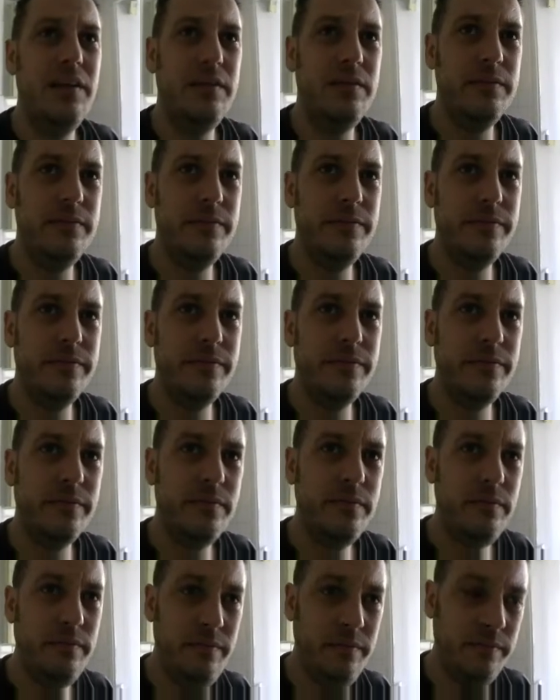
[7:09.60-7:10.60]
of
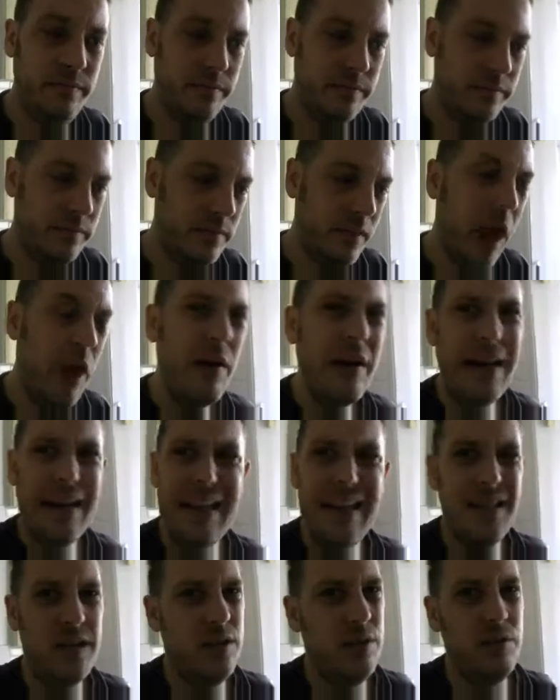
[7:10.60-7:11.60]
I really
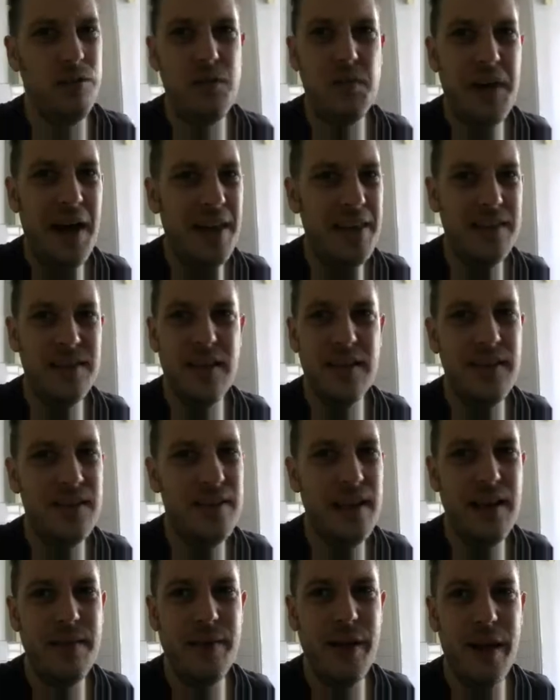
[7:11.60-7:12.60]
need to talk to you about this other thing,